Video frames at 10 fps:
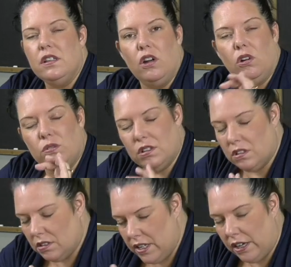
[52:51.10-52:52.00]
you know,
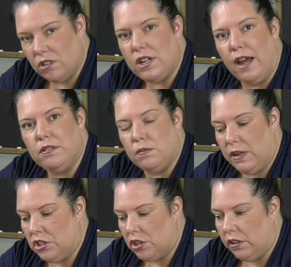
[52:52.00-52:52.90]
take your time to
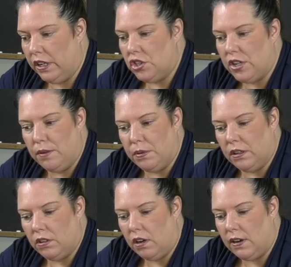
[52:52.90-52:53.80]
make sure and shape
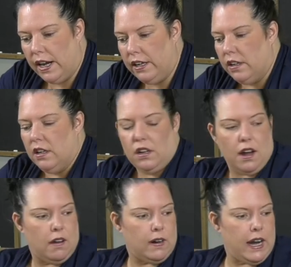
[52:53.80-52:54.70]
it, all right? All